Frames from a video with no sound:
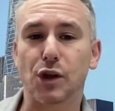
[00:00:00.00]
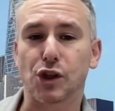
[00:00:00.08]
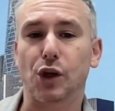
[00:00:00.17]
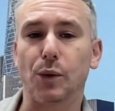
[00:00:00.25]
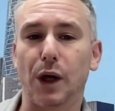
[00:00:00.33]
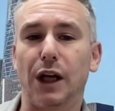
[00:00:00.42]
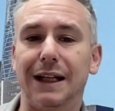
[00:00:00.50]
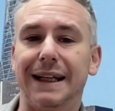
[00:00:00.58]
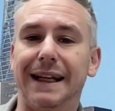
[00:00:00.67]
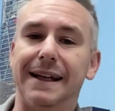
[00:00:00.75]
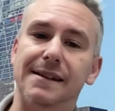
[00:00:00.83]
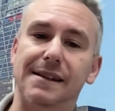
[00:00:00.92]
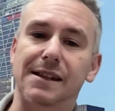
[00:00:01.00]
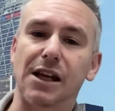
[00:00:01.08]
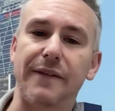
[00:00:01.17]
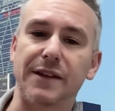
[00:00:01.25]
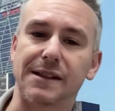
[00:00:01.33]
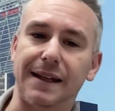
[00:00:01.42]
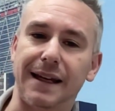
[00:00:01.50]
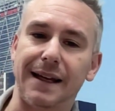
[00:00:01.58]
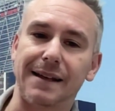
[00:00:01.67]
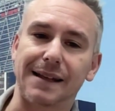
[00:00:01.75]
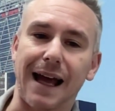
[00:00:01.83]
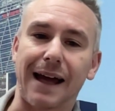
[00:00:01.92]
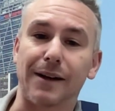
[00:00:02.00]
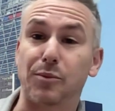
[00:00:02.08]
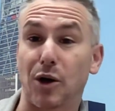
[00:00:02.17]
to early years services and